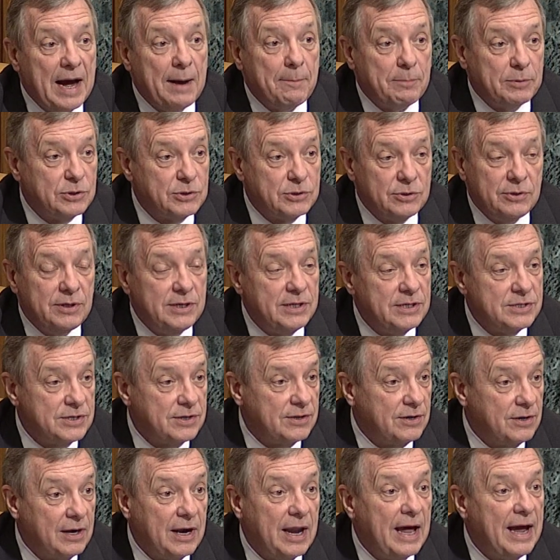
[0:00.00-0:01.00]
opportunities of
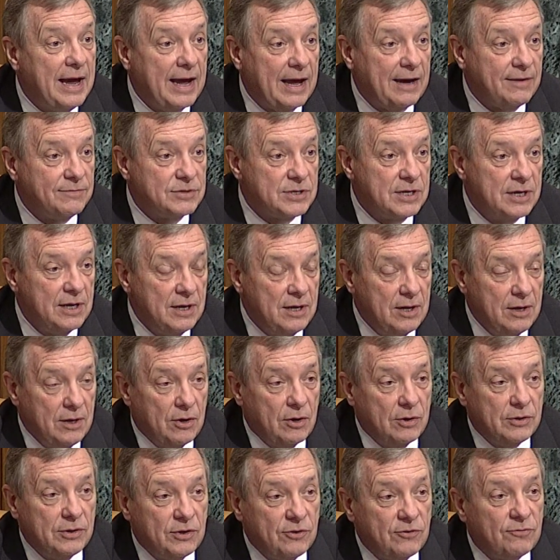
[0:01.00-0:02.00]
their lives
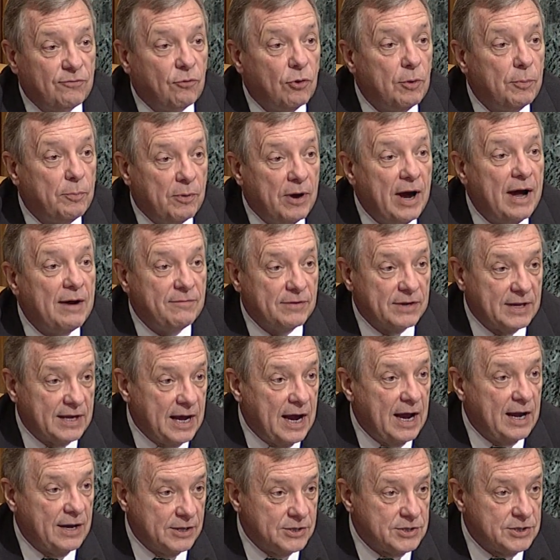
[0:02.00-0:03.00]
on these for-profit
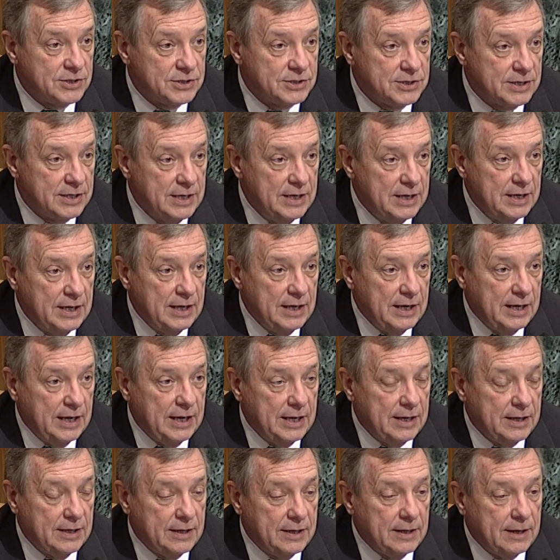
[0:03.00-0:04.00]
colleges.
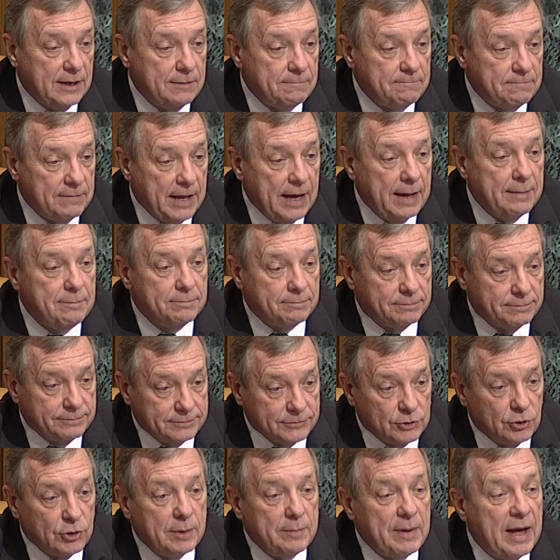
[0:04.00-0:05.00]
And I'm
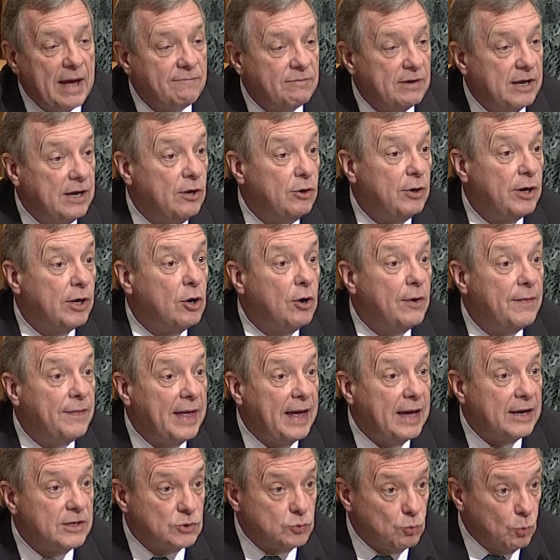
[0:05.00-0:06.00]
going to have a hearing on
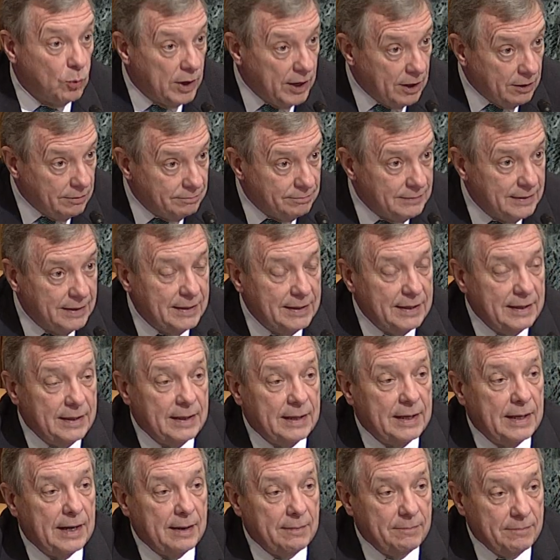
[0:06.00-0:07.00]
that as well,
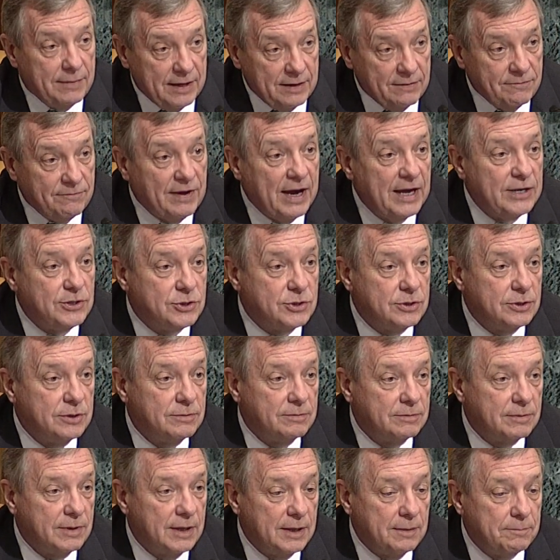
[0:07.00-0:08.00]
and I invite your
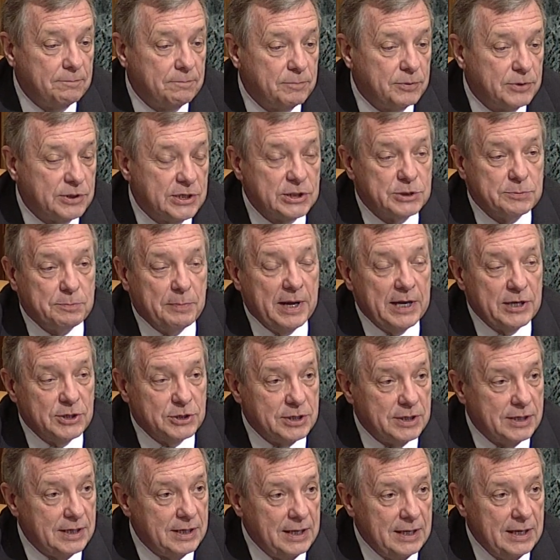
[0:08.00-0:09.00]

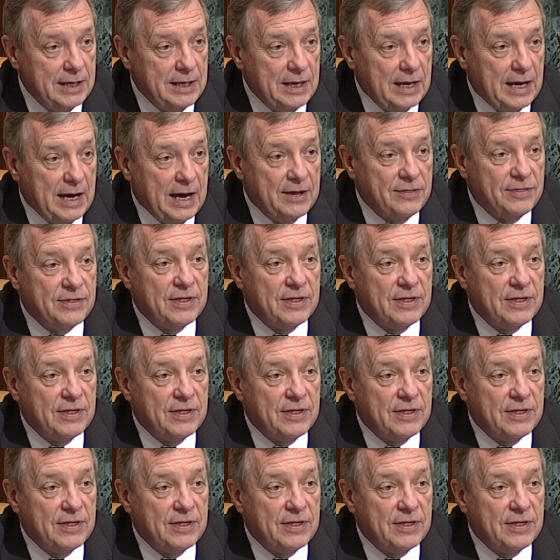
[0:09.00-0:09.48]
participation. I